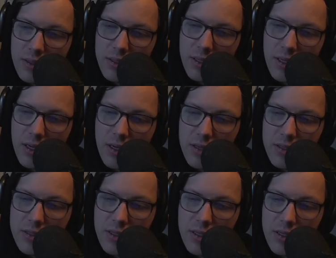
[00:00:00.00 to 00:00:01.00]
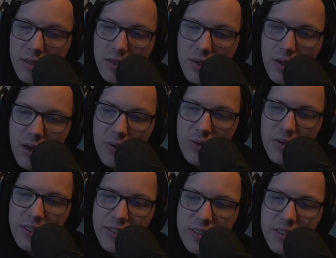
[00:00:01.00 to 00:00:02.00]
Yeah, it's like I would
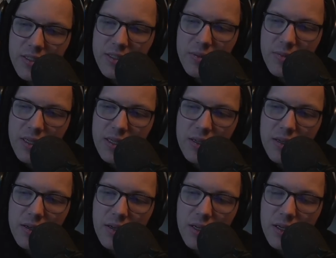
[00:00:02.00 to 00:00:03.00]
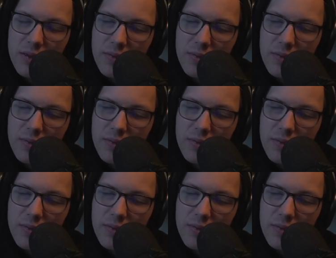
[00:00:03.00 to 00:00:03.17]
listen to something that like.